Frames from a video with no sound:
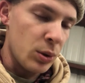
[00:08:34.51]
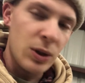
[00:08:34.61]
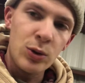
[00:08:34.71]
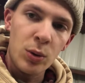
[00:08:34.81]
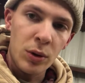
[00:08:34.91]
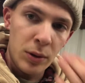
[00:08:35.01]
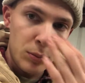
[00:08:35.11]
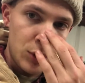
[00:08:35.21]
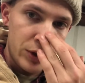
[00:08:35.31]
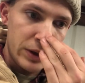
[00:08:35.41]
control arm
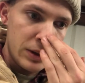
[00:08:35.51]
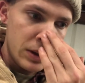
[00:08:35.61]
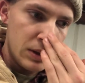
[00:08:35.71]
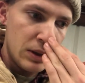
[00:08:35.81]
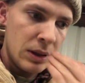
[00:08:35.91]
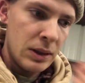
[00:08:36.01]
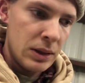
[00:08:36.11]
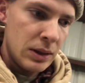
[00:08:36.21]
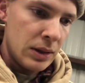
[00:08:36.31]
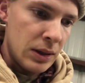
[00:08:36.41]
bushings.
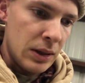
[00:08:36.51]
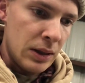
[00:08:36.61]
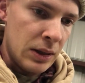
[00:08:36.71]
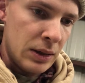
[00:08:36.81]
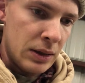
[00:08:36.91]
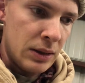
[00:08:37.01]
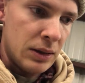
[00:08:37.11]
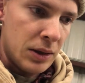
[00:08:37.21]
And